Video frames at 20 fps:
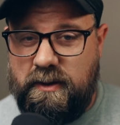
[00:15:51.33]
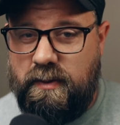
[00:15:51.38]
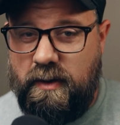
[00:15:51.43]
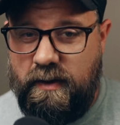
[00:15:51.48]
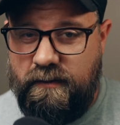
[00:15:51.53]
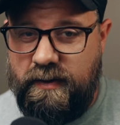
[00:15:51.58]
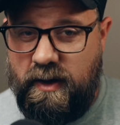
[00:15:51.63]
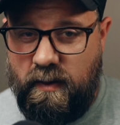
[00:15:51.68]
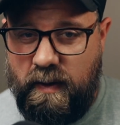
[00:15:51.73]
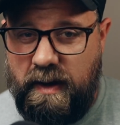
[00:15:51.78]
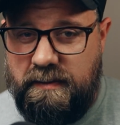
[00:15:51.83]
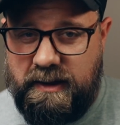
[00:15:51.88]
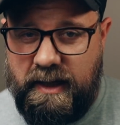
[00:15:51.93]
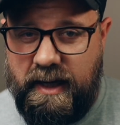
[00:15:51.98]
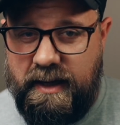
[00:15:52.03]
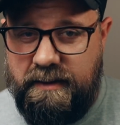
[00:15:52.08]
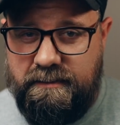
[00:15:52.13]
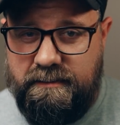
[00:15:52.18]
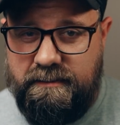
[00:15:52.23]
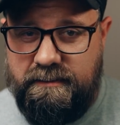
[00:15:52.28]
to improving your
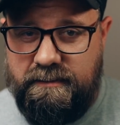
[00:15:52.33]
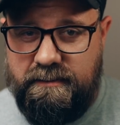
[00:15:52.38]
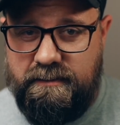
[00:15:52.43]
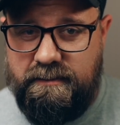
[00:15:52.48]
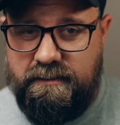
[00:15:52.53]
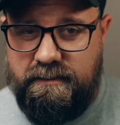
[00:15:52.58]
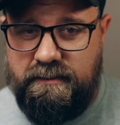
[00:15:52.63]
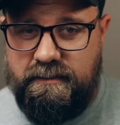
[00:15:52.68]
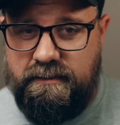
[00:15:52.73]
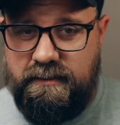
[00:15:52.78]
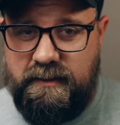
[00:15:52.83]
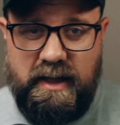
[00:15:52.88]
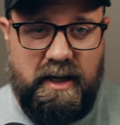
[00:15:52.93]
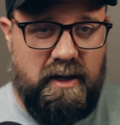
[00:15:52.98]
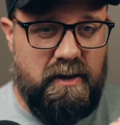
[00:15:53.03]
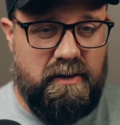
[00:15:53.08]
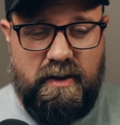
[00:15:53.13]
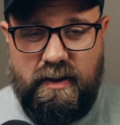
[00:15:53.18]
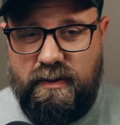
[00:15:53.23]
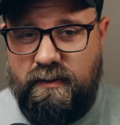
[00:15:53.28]
website,
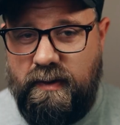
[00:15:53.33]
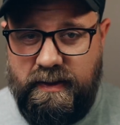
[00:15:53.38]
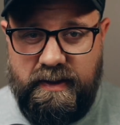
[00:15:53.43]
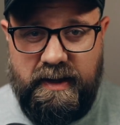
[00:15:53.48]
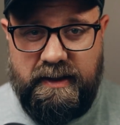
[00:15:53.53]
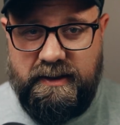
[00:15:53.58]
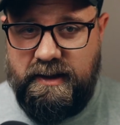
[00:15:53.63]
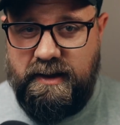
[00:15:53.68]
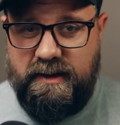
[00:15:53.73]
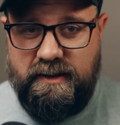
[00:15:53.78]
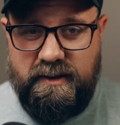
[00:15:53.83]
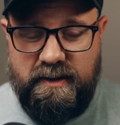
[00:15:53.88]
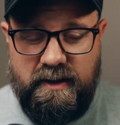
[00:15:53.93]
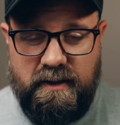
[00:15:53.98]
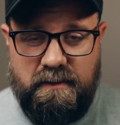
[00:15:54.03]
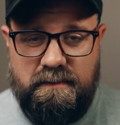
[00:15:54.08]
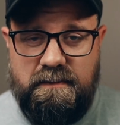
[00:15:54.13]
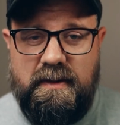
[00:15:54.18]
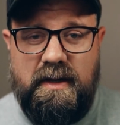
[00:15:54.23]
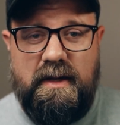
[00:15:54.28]
here are the 3 things you need to
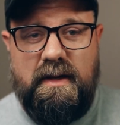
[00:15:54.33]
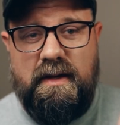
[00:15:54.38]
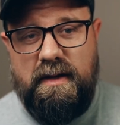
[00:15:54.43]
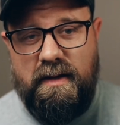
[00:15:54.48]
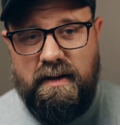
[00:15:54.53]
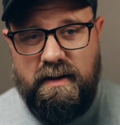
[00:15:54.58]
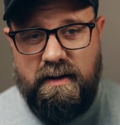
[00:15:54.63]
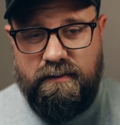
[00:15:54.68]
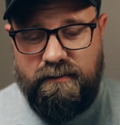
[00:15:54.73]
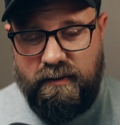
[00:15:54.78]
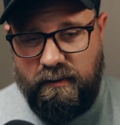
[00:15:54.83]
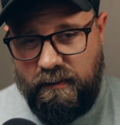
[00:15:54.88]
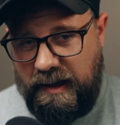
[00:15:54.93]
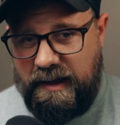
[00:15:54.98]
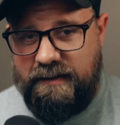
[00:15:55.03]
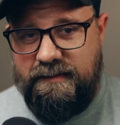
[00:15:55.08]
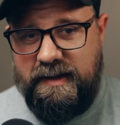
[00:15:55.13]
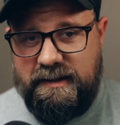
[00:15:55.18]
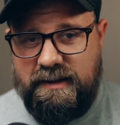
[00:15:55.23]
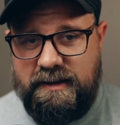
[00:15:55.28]
do. For
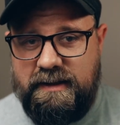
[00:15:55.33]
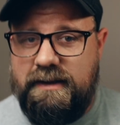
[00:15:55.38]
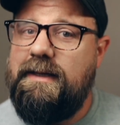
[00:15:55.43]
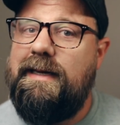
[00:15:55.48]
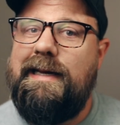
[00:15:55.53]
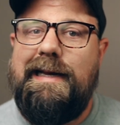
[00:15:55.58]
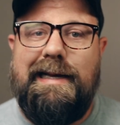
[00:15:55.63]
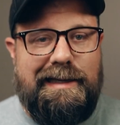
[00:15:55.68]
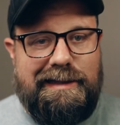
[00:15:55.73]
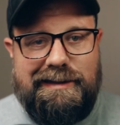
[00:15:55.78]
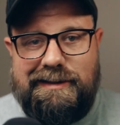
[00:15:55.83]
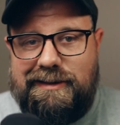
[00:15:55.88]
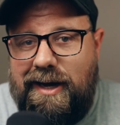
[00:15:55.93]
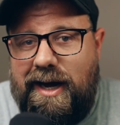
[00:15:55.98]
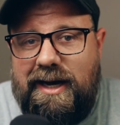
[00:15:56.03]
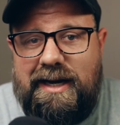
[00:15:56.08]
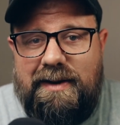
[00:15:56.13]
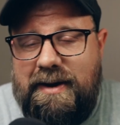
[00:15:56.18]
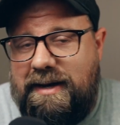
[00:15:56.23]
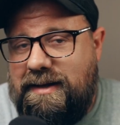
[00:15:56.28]
relevance,
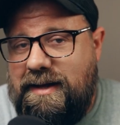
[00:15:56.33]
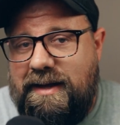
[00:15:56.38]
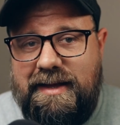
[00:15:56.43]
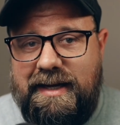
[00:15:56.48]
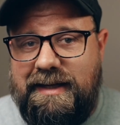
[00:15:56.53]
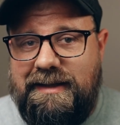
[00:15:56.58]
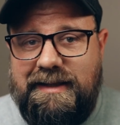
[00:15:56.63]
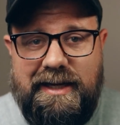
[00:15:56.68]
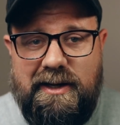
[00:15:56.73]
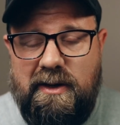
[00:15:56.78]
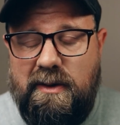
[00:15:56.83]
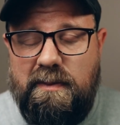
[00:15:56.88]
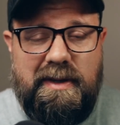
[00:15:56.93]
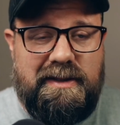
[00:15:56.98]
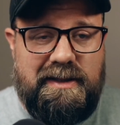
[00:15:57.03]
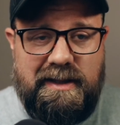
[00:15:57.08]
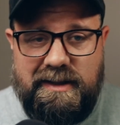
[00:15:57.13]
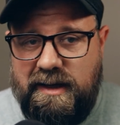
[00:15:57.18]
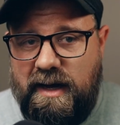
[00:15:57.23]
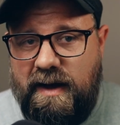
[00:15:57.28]
talk about the things that your
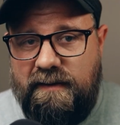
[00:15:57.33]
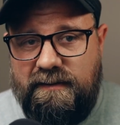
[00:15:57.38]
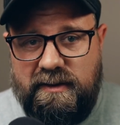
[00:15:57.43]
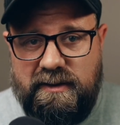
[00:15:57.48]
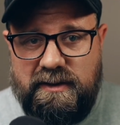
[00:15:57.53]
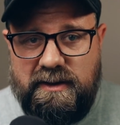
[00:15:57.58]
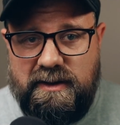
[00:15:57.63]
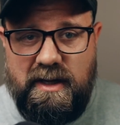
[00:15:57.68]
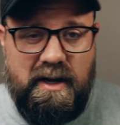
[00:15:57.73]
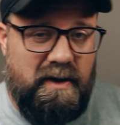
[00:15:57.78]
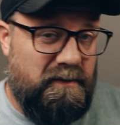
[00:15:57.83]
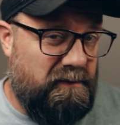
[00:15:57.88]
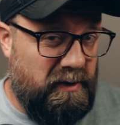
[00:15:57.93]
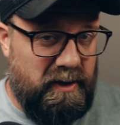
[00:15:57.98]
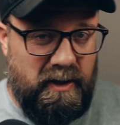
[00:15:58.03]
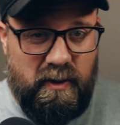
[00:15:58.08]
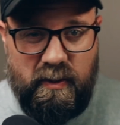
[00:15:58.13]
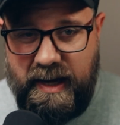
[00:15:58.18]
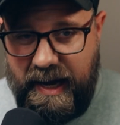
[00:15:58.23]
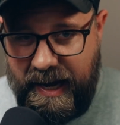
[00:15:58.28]
business offers. For
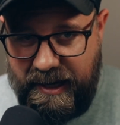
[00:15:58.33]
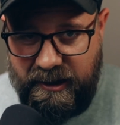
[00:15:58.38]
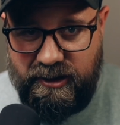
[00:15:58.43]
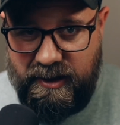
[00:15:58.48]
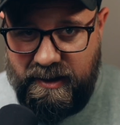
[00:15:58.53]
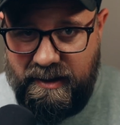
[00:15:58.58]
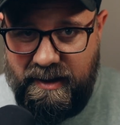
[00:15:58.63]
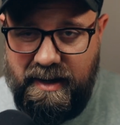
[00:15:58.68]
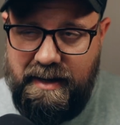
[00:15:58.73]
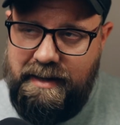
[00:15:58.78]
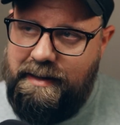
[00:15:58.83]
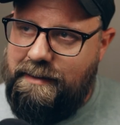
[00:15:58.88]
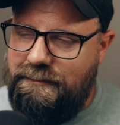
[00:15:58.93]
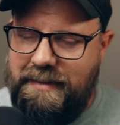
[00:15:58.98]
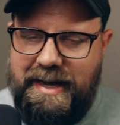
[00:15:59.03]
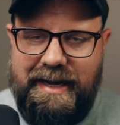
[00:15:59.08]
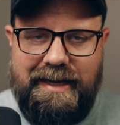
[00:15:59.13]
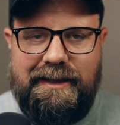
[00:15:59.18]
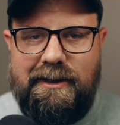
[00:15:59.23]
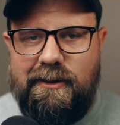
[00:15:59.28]
location,
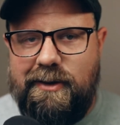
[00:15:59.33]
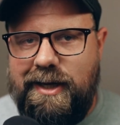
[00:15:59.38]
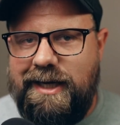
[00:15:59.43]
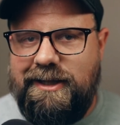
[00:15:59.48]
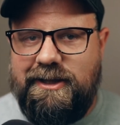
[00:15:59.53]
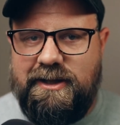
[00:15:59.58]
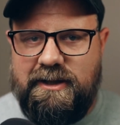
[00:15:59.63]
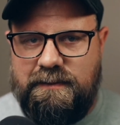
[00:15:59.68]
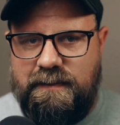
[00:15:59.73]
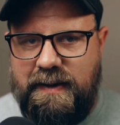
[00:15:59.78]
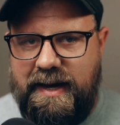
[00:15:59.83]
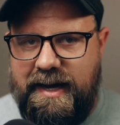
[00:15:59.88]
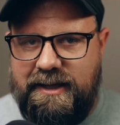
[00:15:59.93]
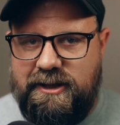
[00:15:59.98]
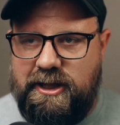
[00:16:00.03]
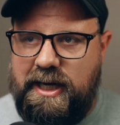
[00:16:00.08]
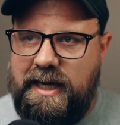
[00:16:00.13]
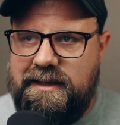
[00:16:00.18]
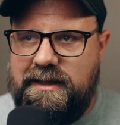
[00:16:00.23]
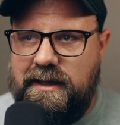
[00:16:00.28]
make a locations
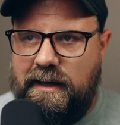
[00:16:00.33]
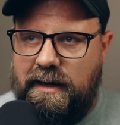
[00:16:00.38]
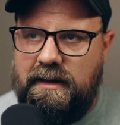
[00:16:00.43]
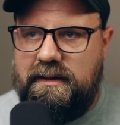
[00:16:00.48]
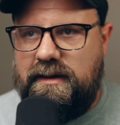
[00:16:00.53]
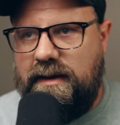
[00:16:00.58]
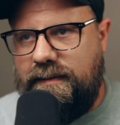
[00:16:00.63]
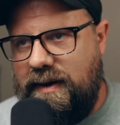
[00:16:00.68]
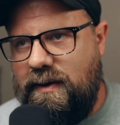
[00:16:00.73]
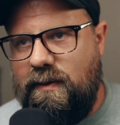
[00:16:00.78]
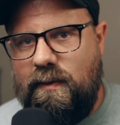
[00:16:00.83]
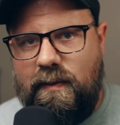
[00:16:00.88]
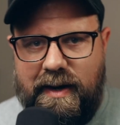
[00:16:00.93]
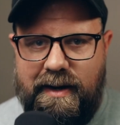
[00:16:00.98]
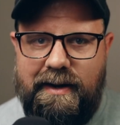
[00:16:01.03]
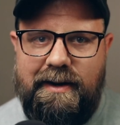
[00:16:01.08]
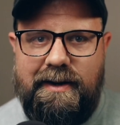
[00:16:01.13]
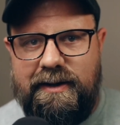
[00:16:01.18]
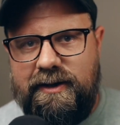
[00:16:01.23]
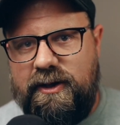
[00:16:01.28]
page and talk about
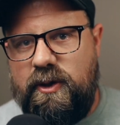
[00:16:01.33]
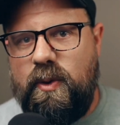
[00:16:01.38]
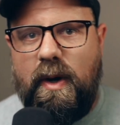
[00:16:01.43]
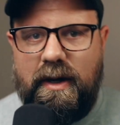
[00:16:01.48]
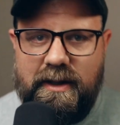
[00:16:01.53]
where you